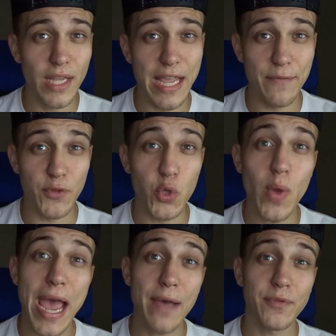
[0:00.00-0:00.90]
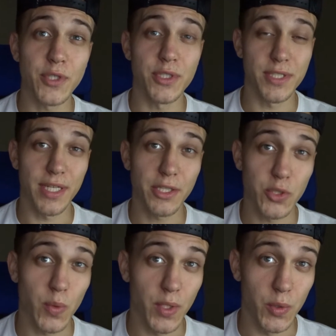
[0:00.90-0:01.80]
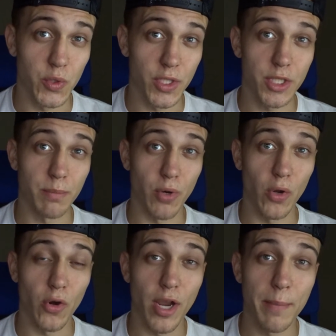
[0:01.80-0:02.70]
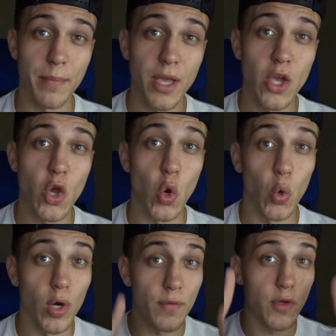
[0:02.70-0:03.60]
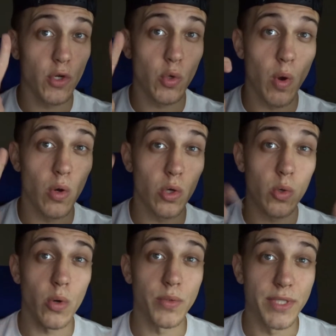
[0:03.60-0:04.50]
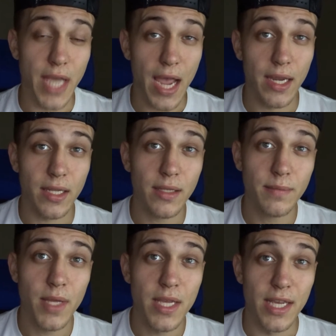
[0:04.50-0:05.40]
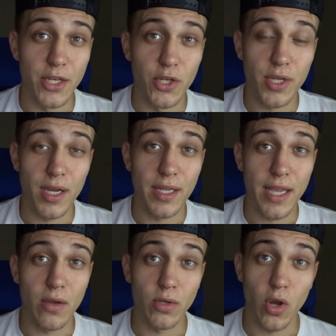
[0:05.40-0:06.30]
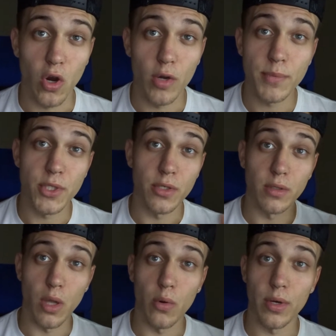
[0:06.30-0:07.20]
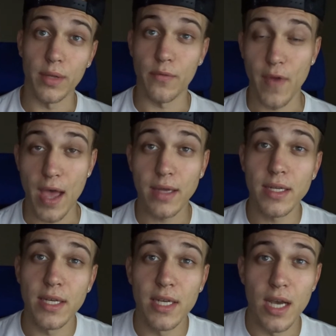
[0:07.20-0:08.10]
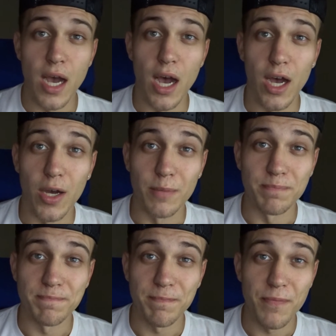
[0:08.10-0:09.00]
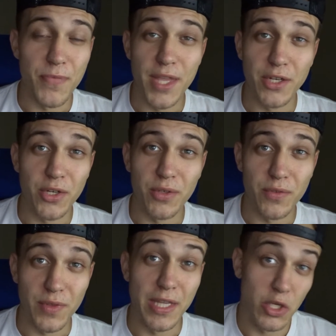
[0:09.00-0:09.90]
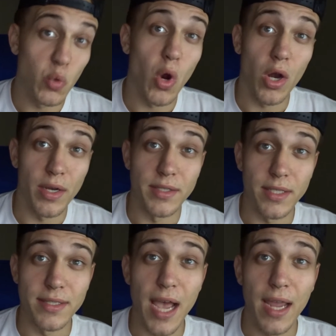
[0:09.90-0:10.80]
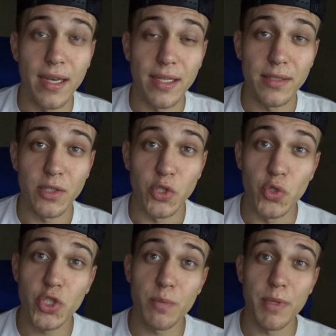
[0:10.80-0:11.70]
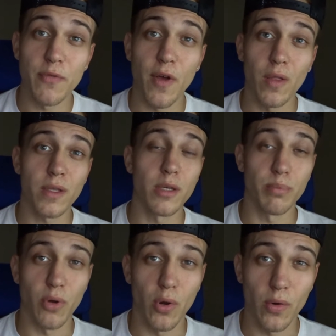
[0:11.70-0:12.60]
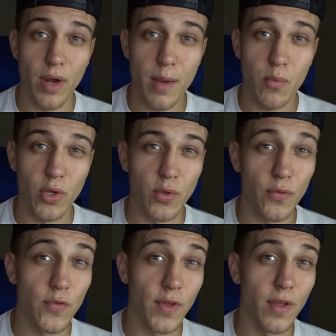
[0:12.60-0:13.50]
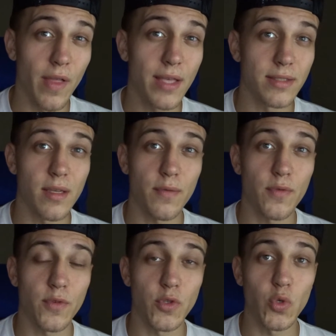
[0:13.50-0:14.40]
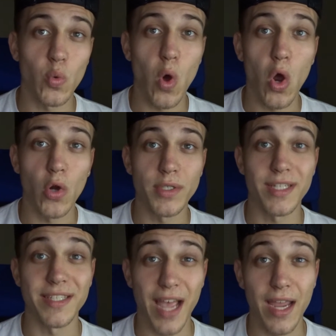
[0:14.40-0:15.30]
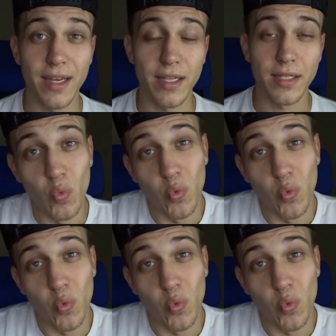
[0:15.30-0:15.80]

if you have to stick to a nutrition program or if you're quote unquote dieting and you're cutting out carbs or you're lowering fat, um, then you're then you are indeed dieting. You should be following a program where you feel as if you aren't dieting,